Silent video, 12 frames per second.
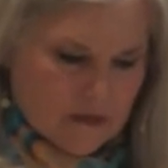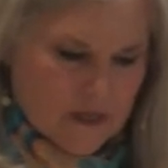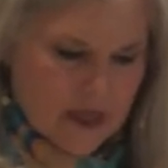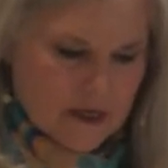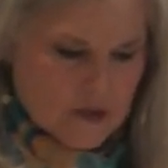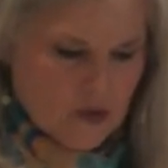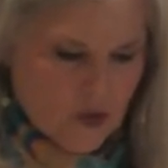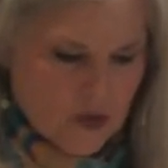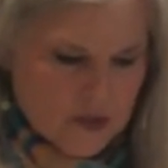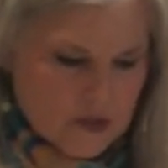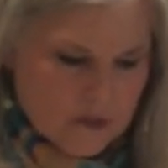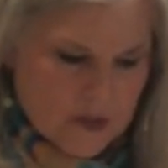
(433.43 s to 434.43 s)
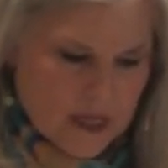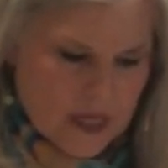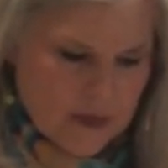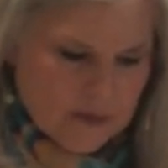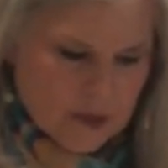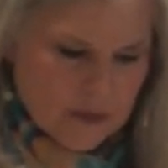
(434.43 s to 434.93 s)
that is going to be
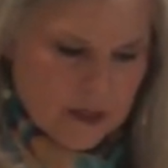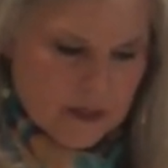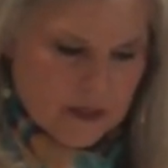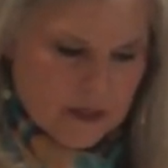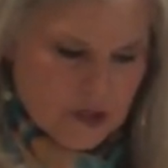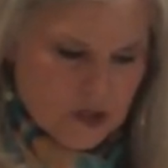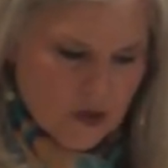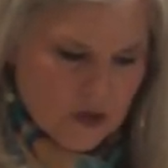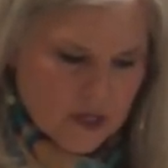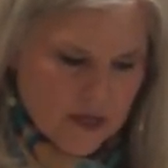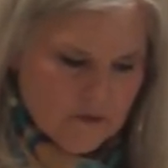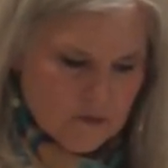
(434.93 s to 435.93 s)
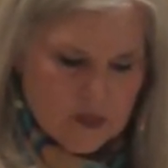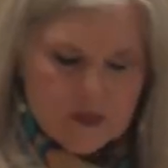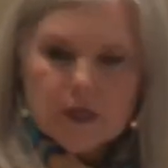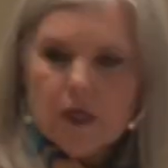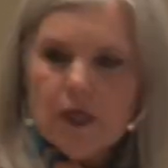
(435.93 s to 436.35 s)
implemented into our government.